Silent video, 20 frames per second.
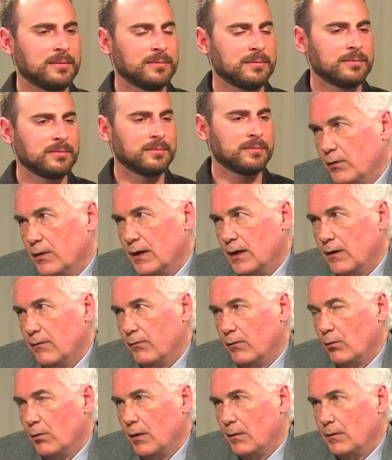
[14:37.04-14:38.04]
Uh, you have
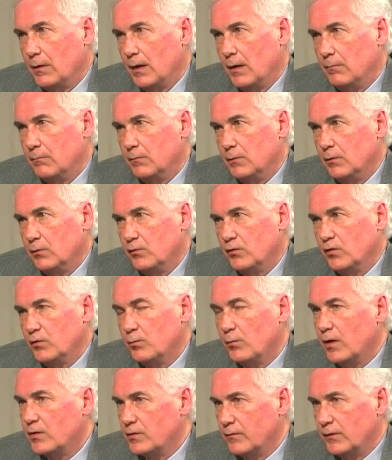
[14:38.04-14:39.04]
uh, it loses
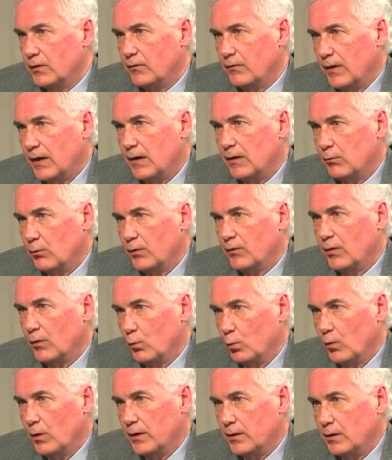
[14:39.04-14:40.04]
much of its value
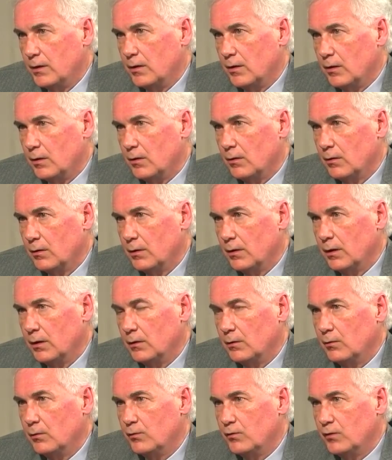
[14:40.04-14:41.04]
within one year. It
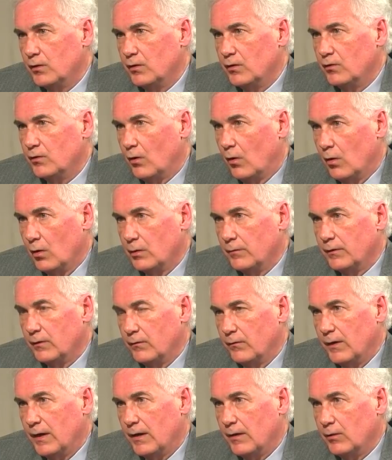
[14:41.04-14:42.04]
loses all of its
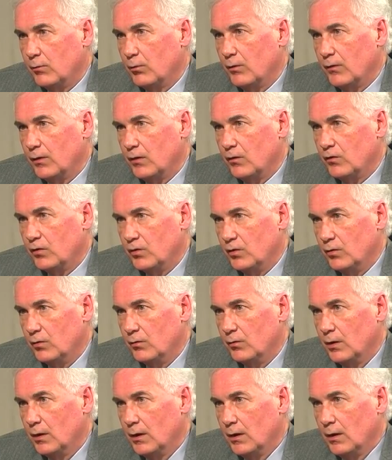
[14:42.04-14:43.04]
value within two.